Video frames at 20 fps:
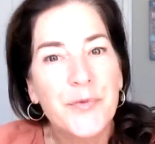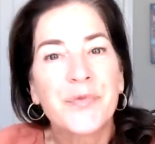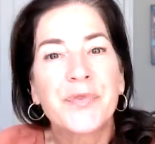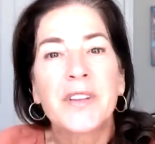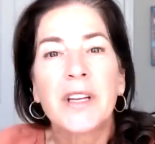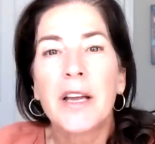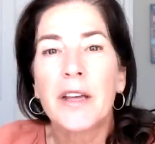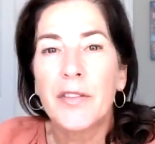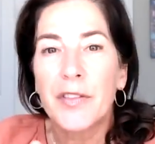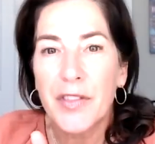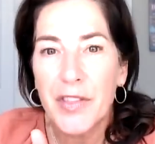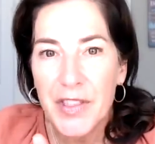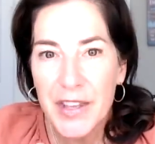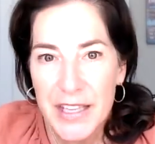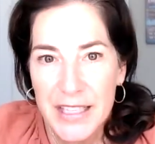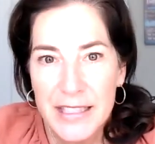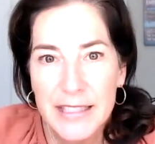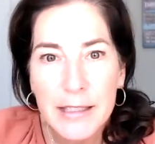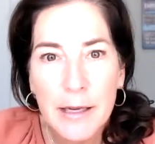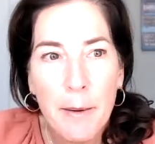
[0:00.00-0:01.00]

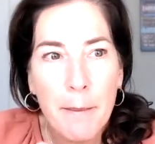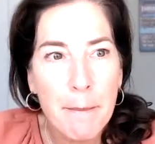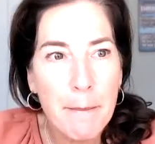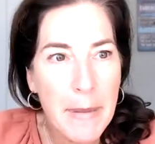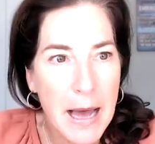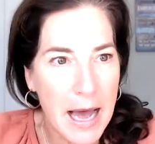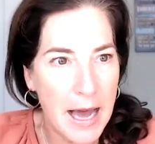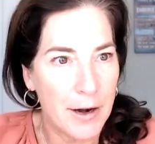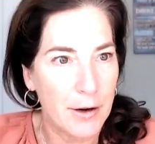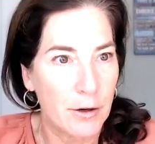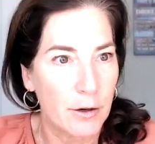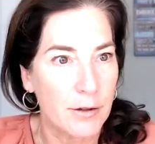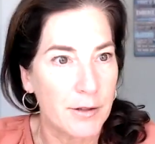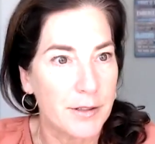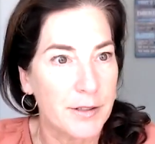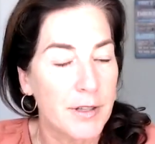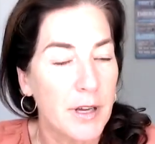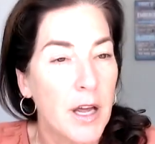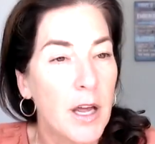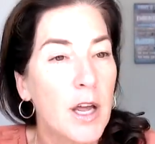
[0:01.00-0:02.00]
this matters.
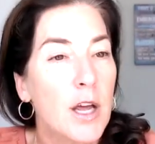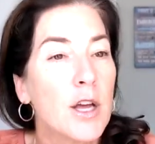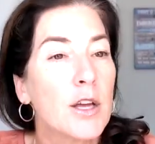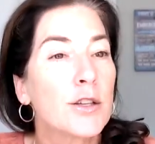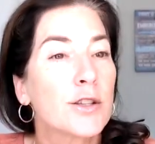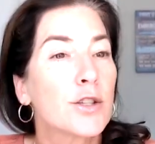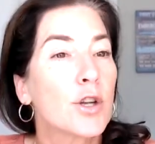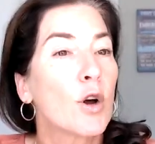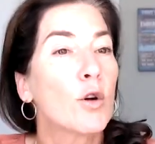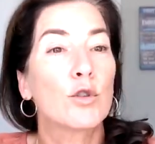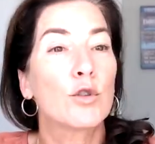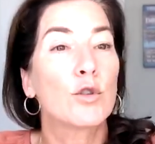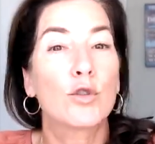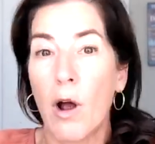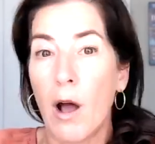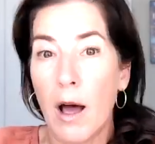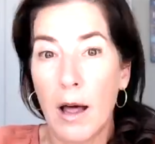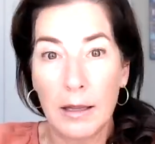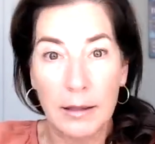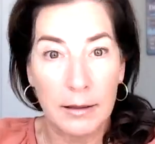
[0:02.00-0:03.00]
So
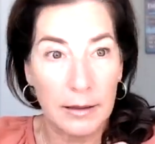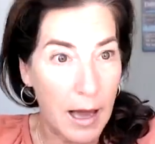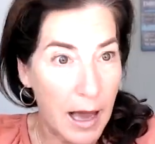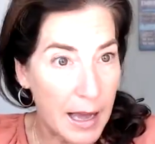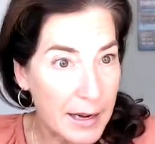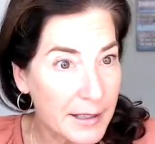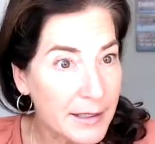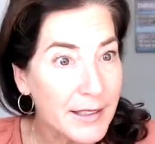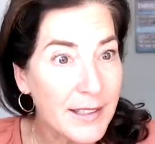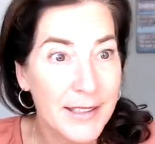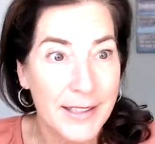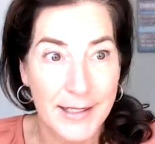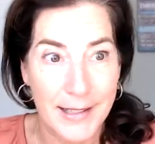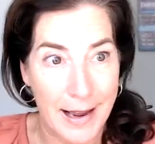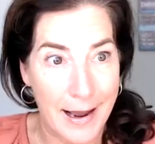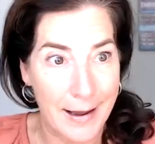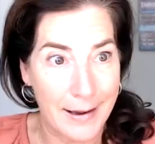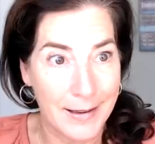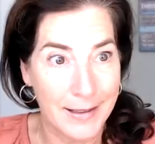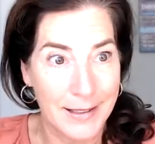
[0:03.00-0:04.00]
draw a line in the
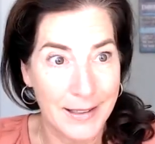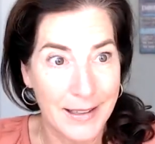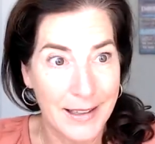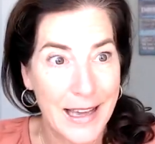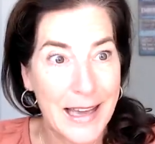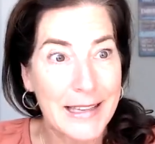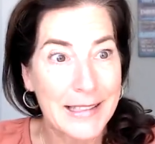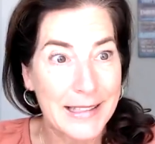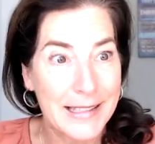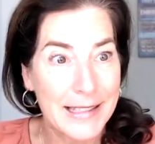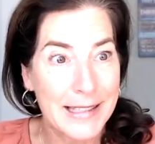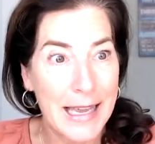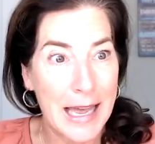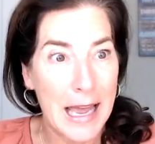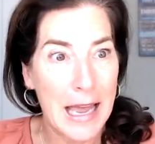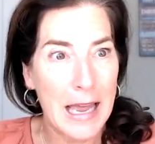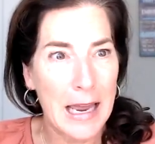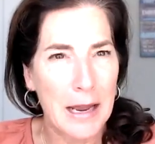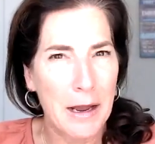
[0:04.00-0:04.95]
sand and say,